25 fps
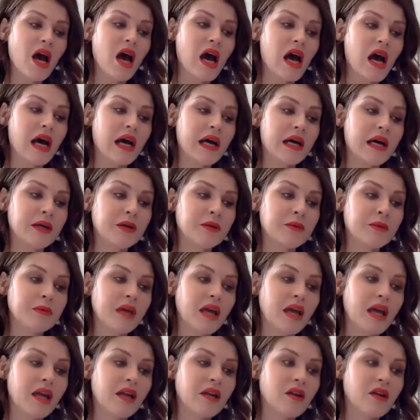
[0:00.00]
Um,
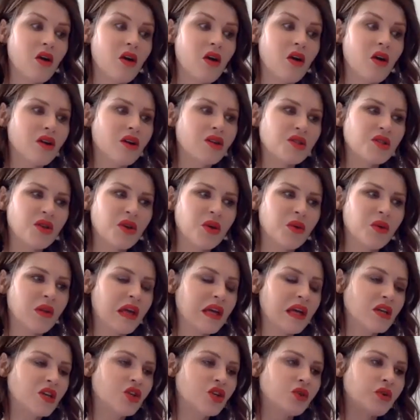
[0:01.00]
and also,
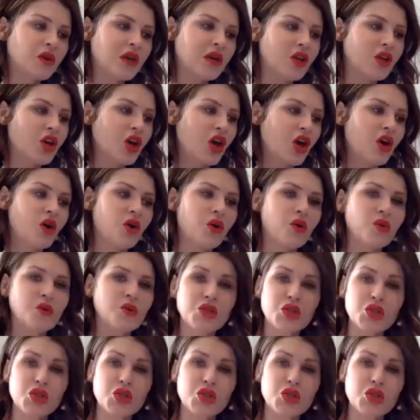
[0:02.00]
like you can go